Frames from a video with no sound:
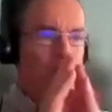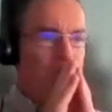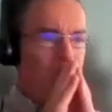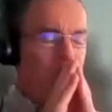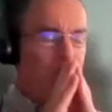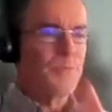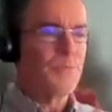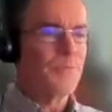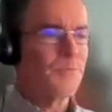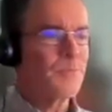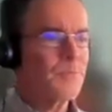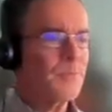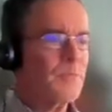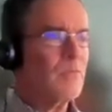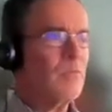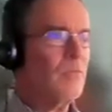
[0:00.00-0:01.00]

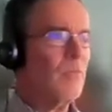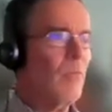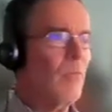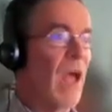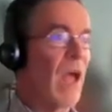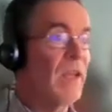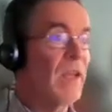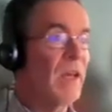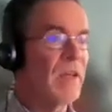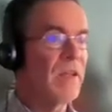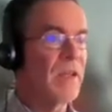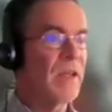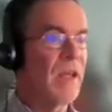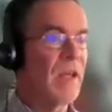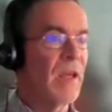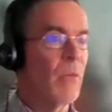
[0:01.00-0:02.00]
And
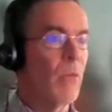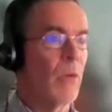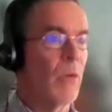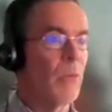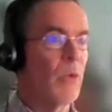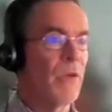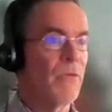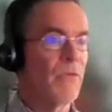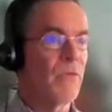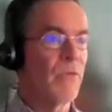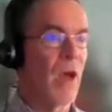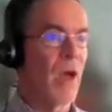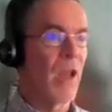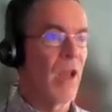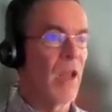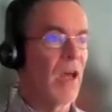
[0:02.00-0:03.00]
what we've
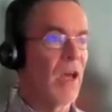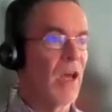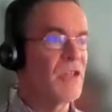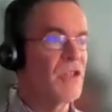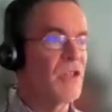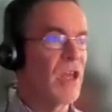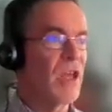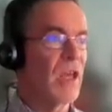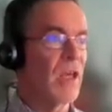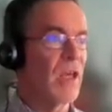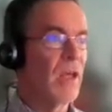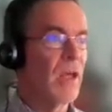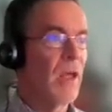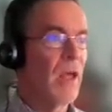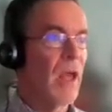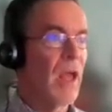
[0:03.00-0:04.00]
highlighted here
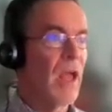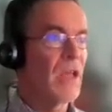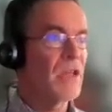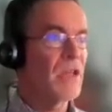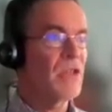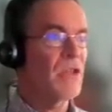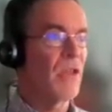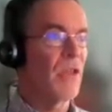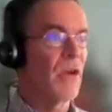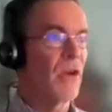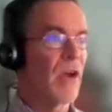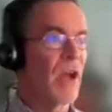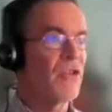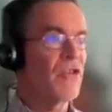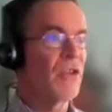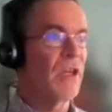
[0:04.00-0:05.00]
is that there are
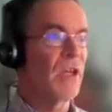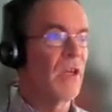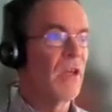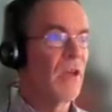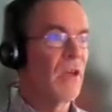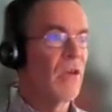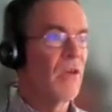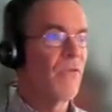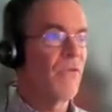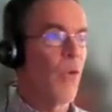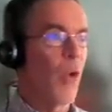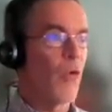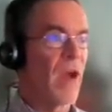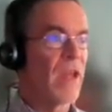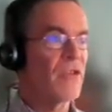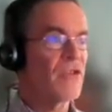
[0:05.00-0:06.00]
actually
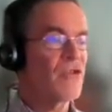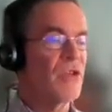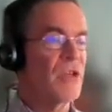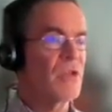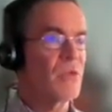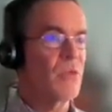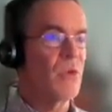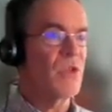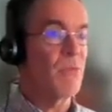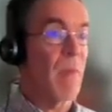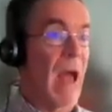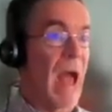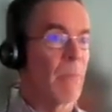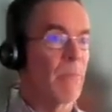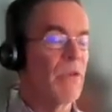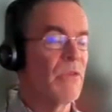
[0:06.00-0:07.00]
4 entries which
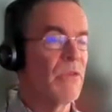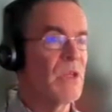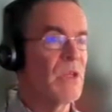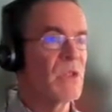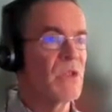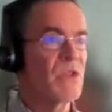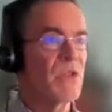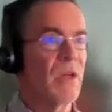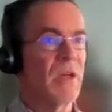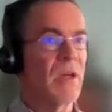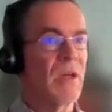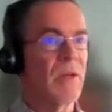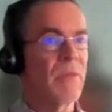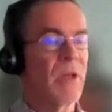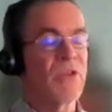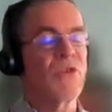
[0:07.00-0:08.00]
match this
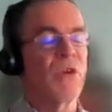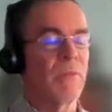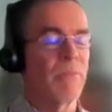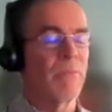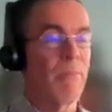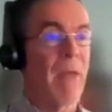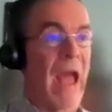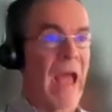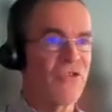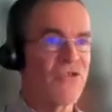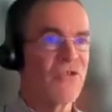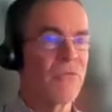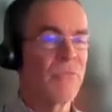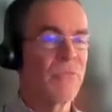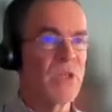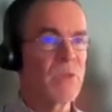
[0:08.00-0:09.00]

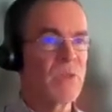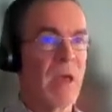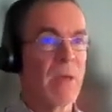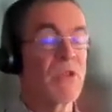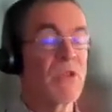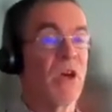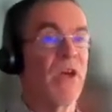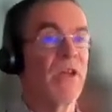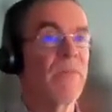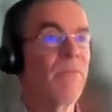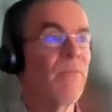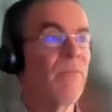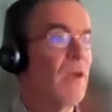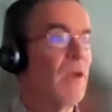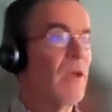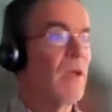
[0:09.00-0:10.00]
peptide.
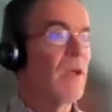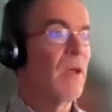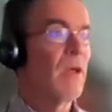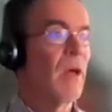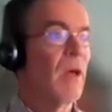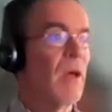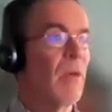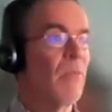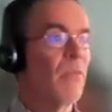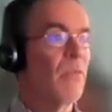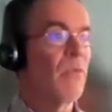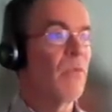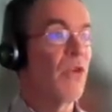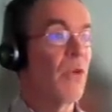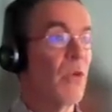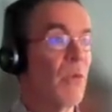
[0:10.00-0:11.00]

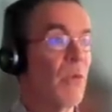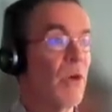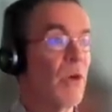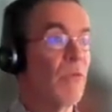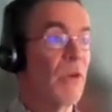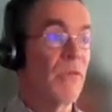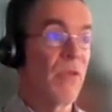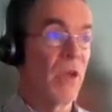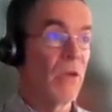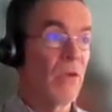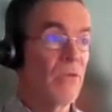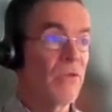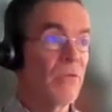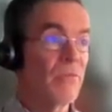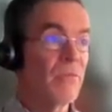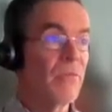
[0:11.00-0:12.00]
2 of them are
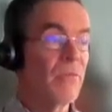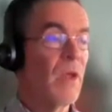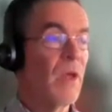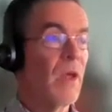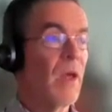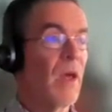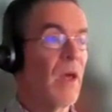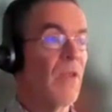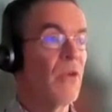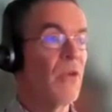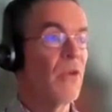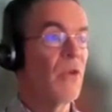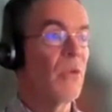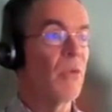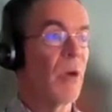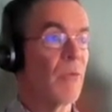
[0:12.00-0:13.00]
reviewed and 2
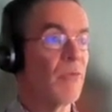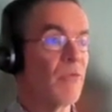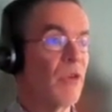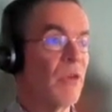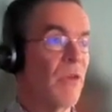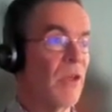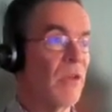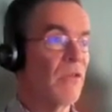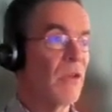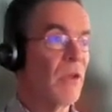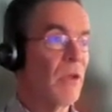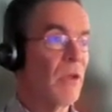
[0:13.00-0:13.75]
of them are unreviewed.